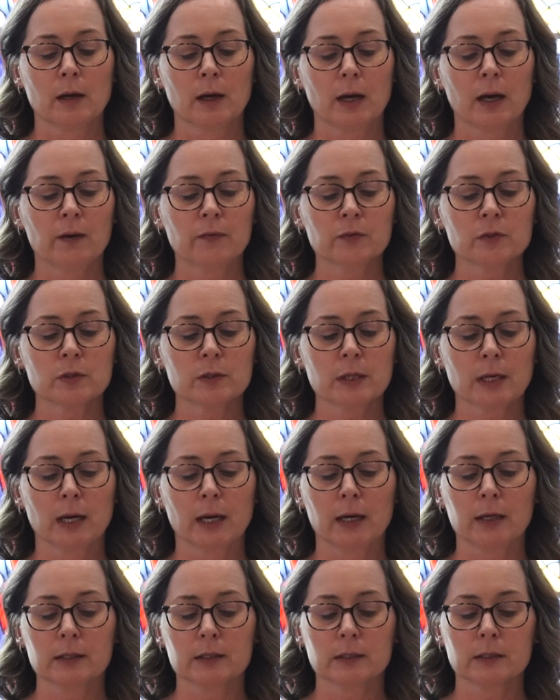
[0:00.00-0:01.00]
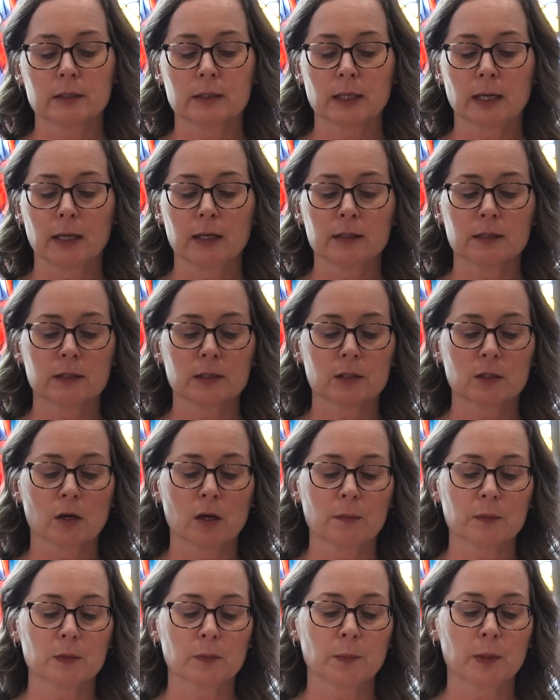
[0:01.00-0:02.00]
After that, Dad
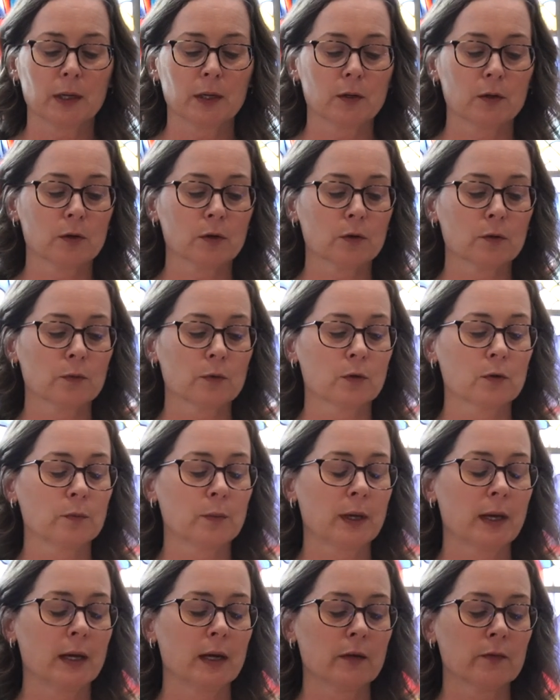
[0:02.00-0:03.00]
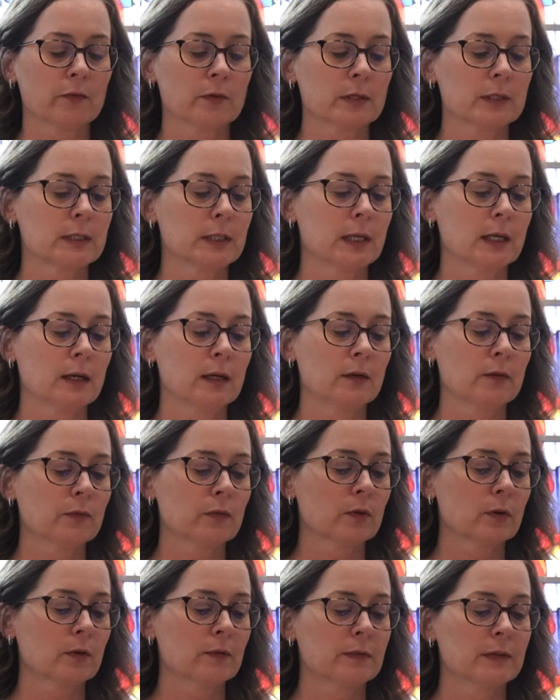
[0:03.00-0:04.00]
stopped by her room every day
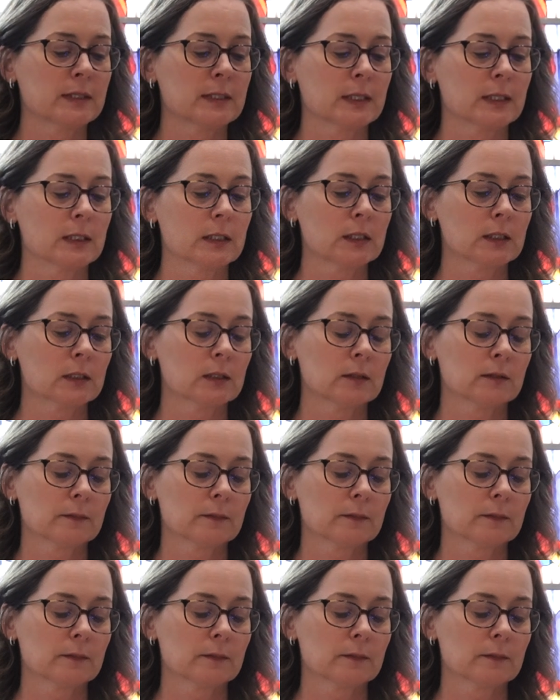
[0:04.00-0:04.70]
for a visit.